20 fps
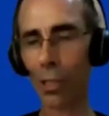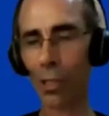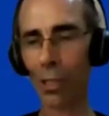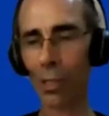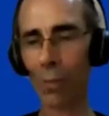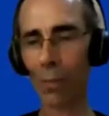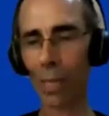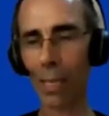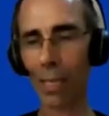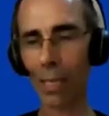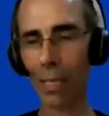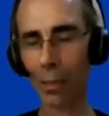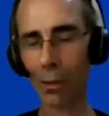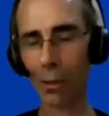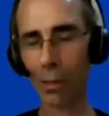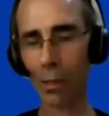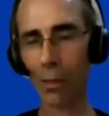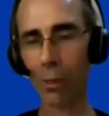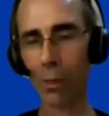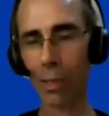occurred to me as I
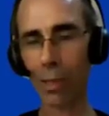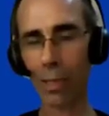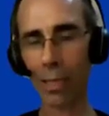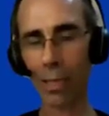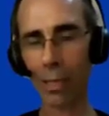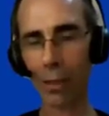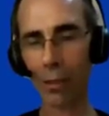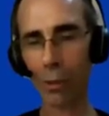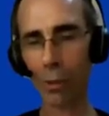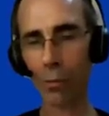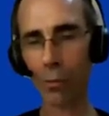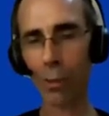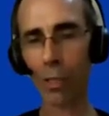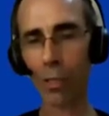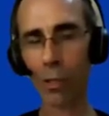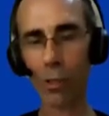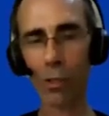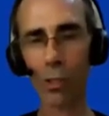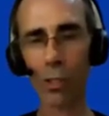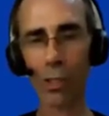was
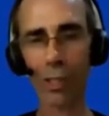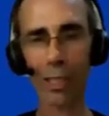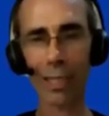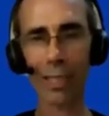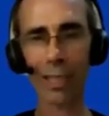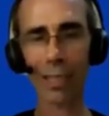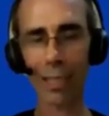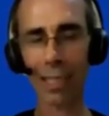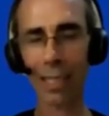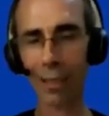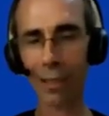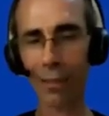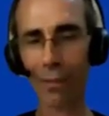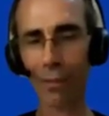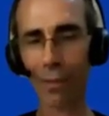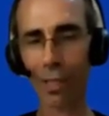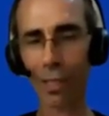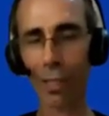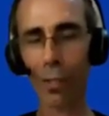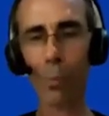researching this and kind
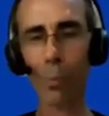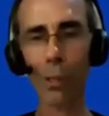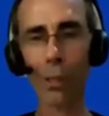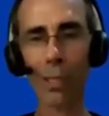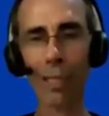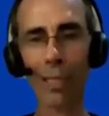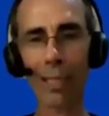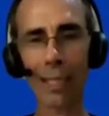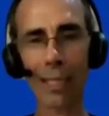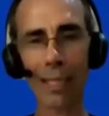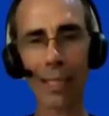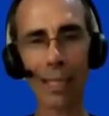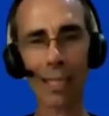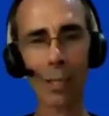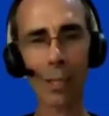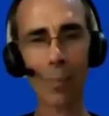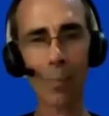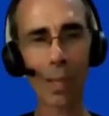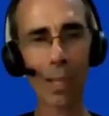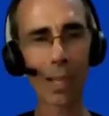of experiencing
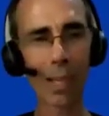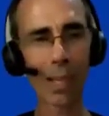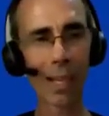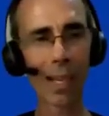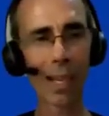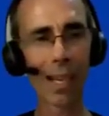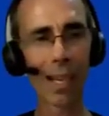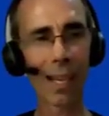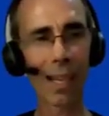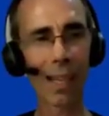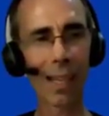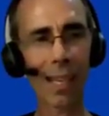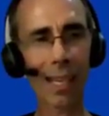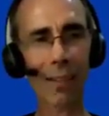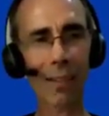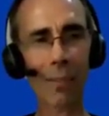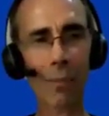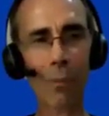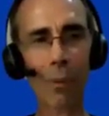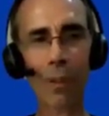this,
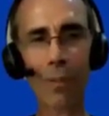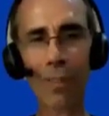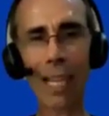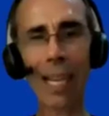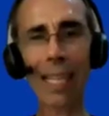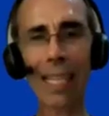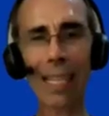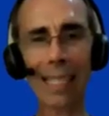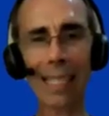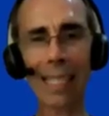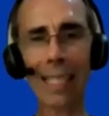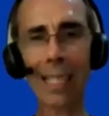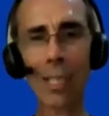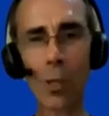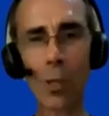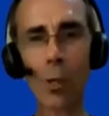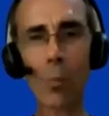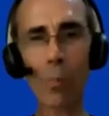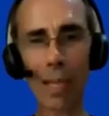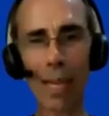that we've kind of
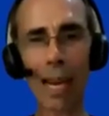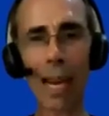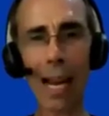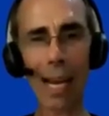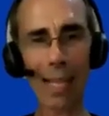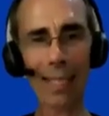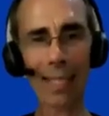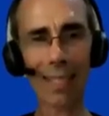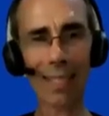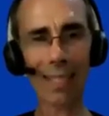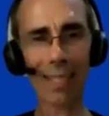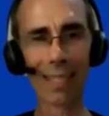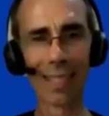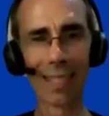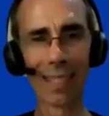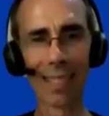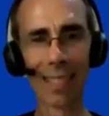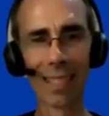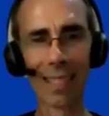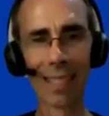dehumanized
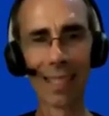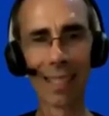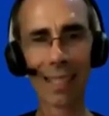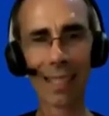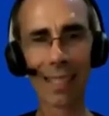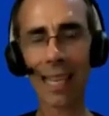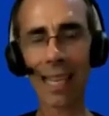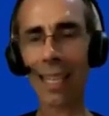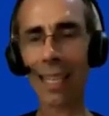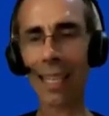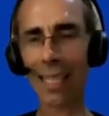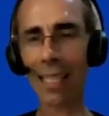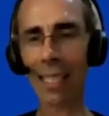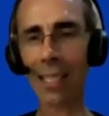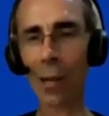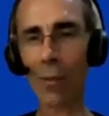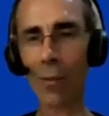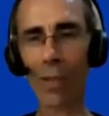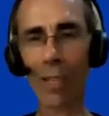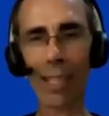
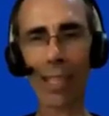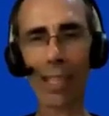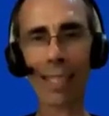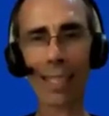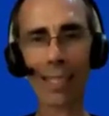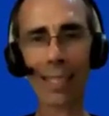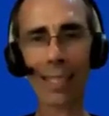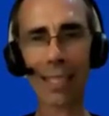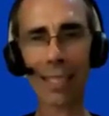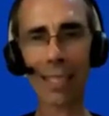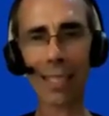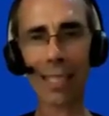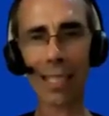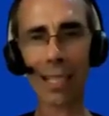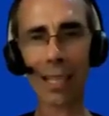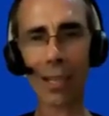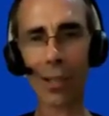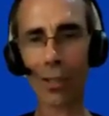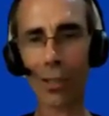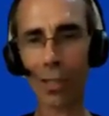Kennedy over the last 60
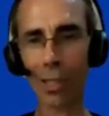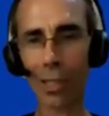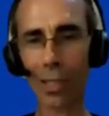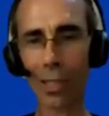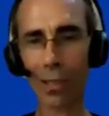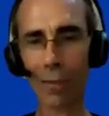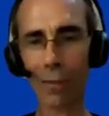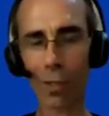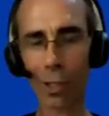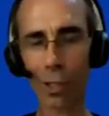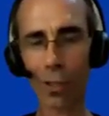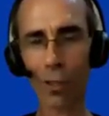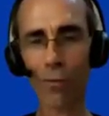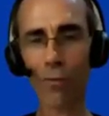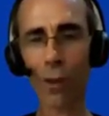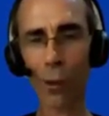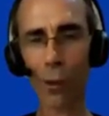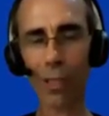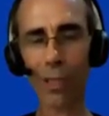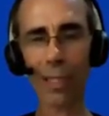years,
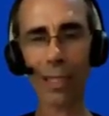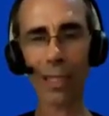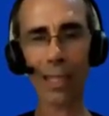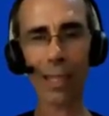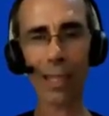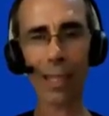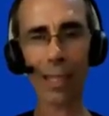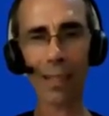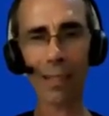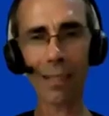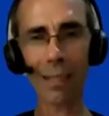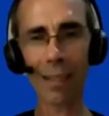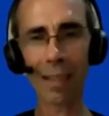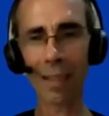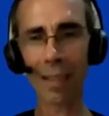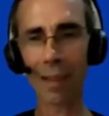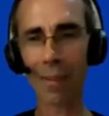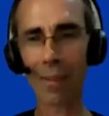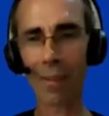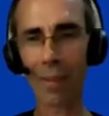just focusing on
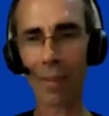